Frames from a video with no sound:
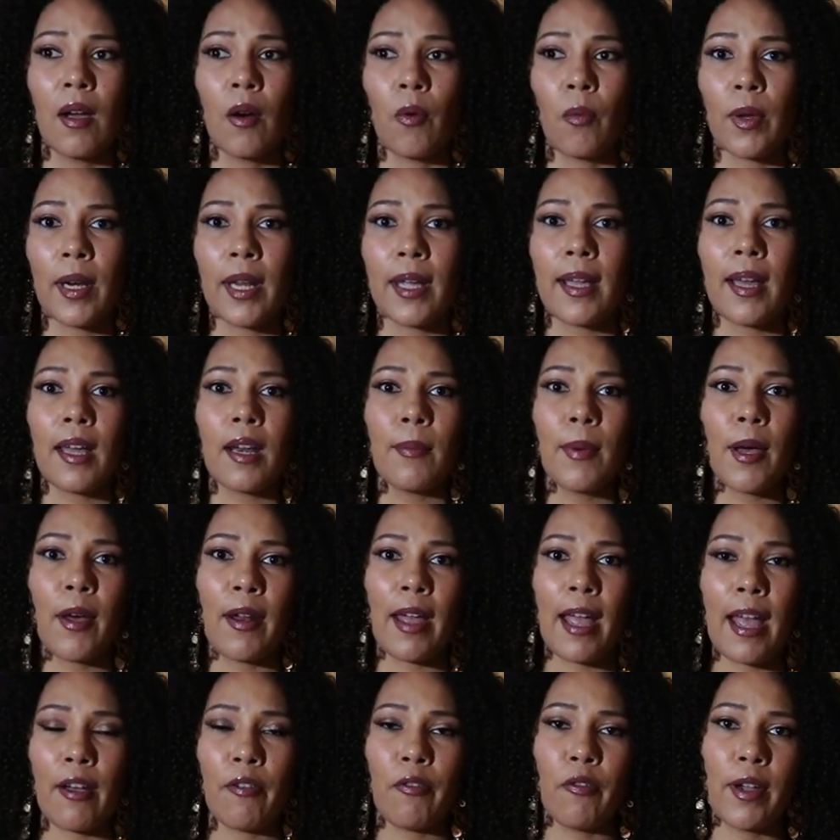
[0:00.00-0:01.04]
When I got about
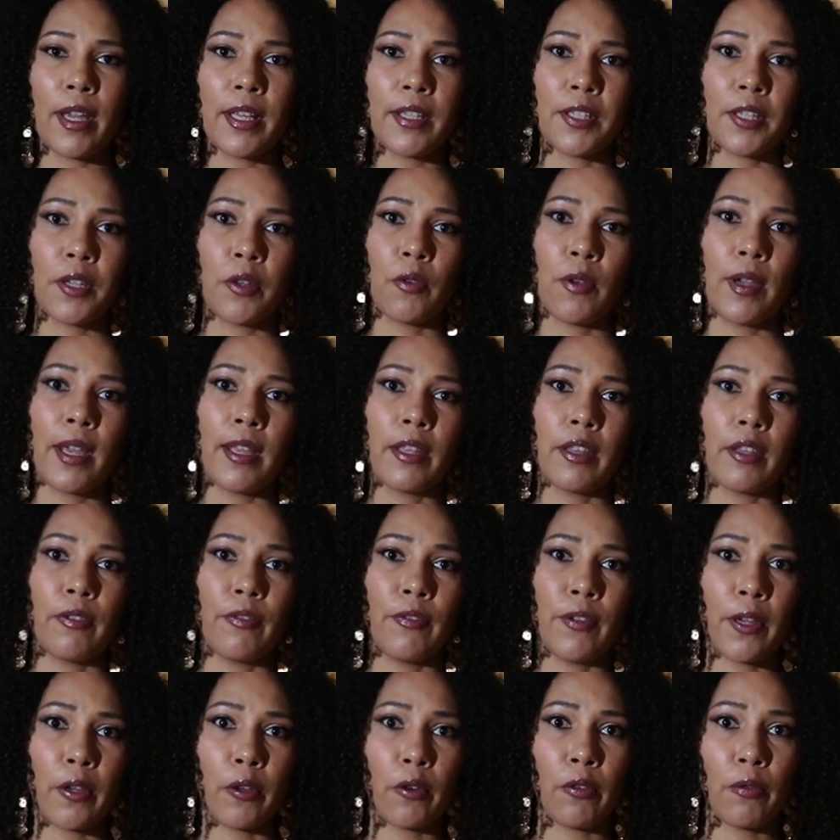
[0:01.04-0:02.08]
halfway into creating the
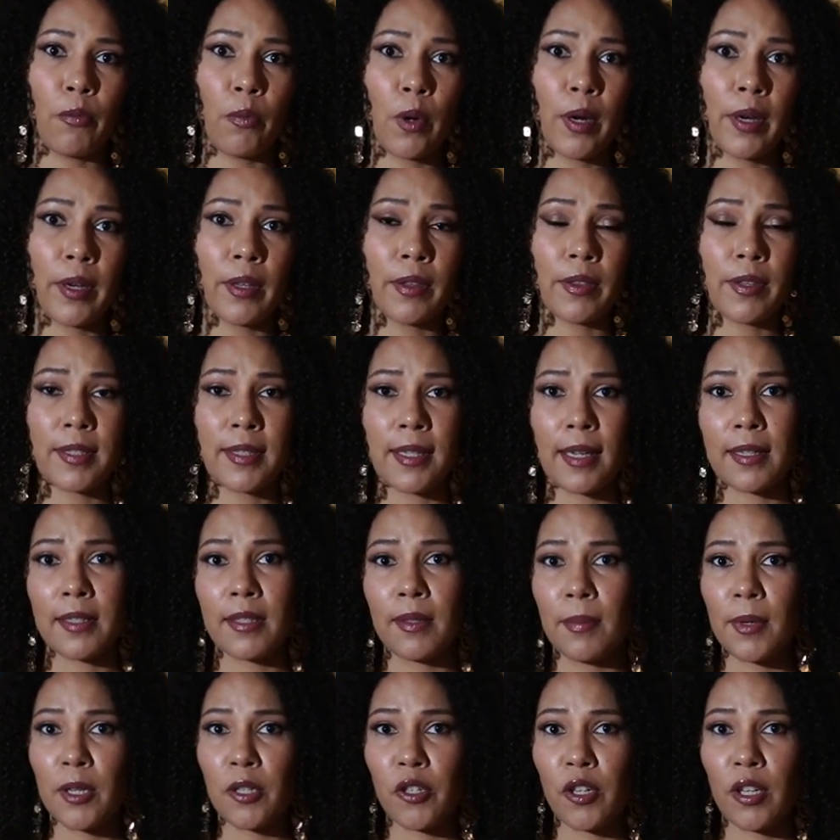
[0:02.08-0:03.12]
figurative work in this
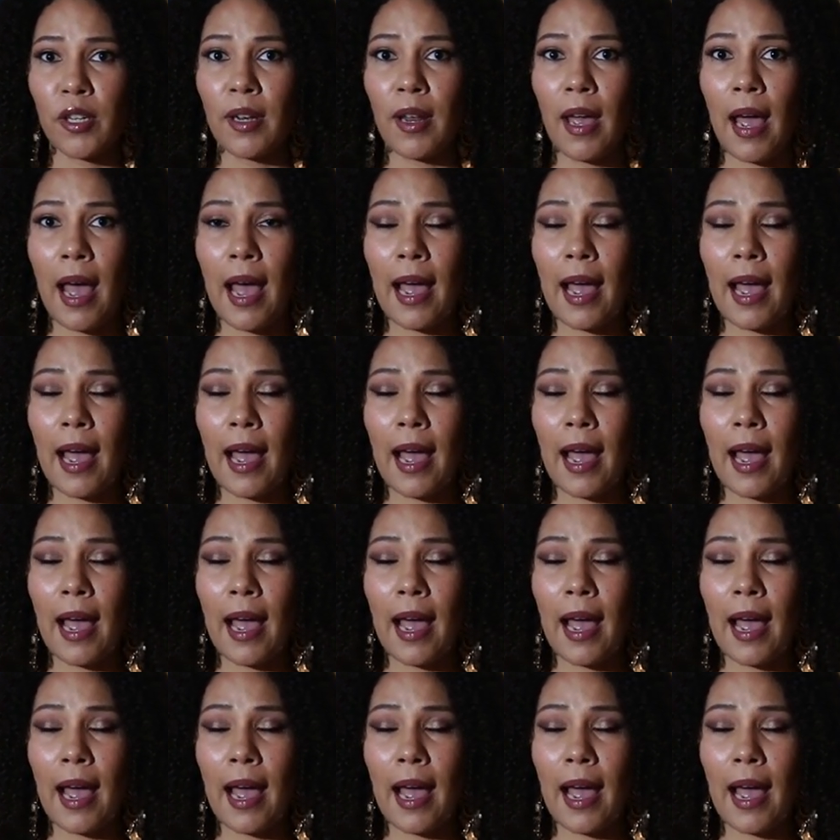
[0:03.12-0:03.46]
exhibition,